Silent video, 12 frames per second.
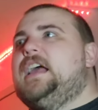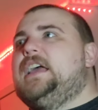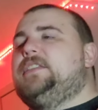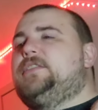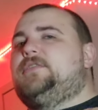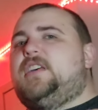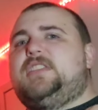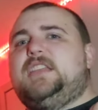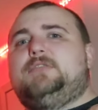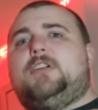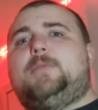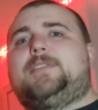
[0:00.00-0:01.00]
And there's
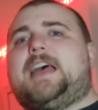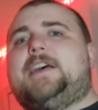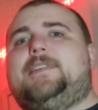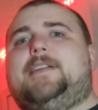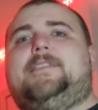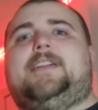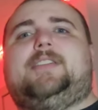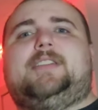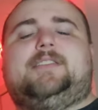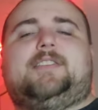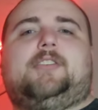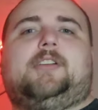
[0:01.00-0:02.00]
nothing wrong with having
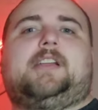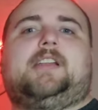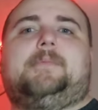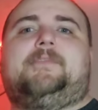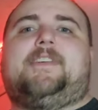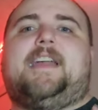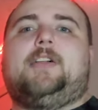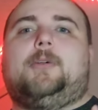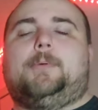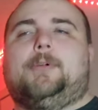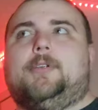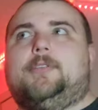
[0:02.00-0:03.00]
villains that are going to fail
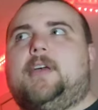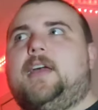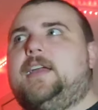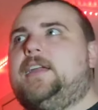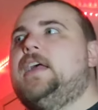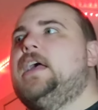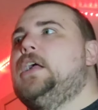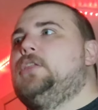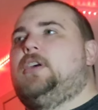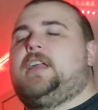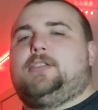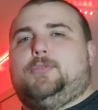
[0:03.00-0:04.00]
per se.
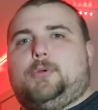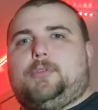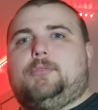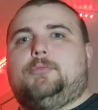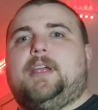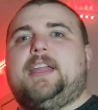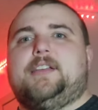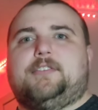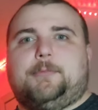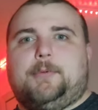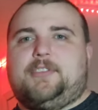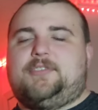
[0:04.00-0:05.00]
Look at Lord of the
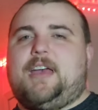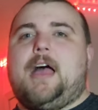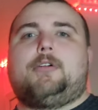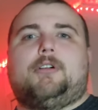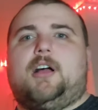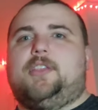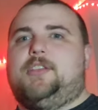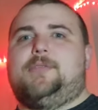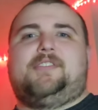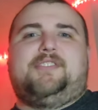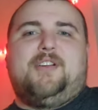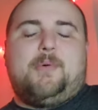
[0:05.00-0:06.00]
Rings with Sauron. There
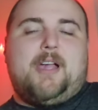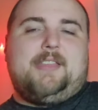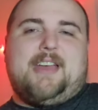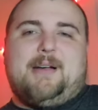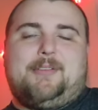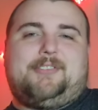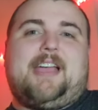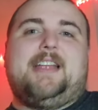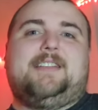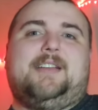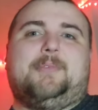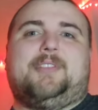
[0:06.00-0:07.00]
was no way that was
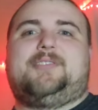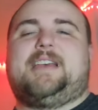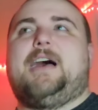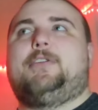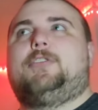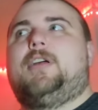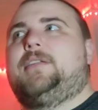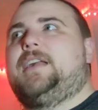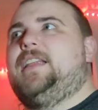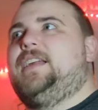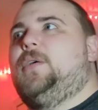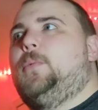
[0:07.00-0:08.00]
ending with Sauron
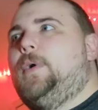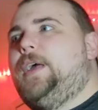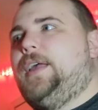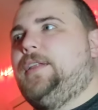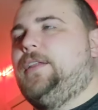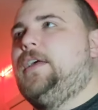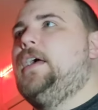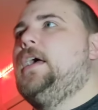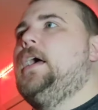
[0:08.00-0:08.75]
getting a win.